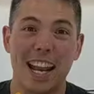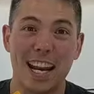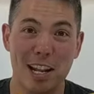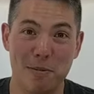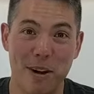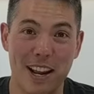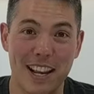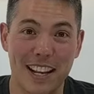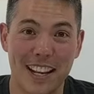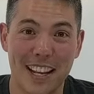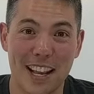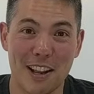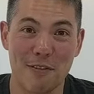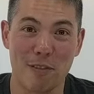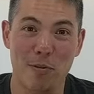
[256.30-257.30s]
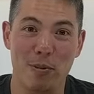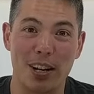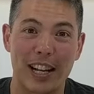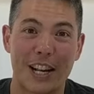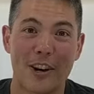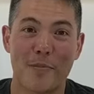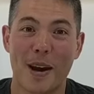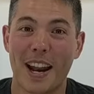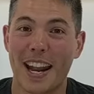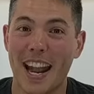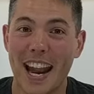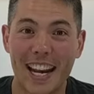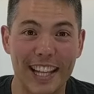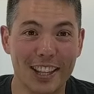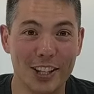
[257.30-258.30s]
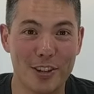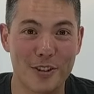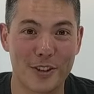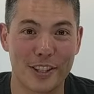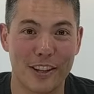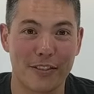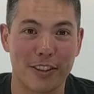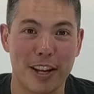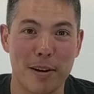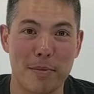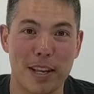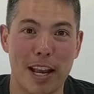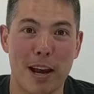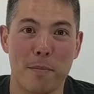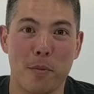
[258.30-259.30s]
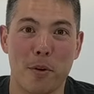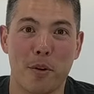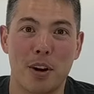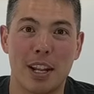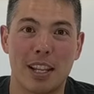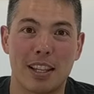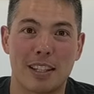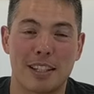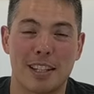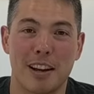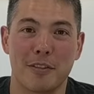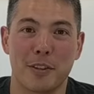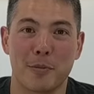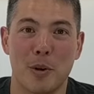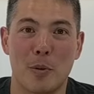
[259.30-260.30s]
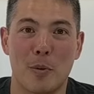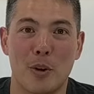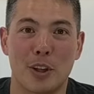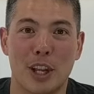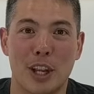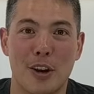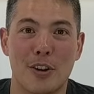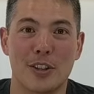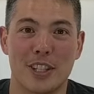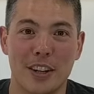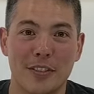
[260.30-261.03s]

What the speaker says: Anyway, if you want to hear about any of the new stuff coming up or any of the stuff that we're working on,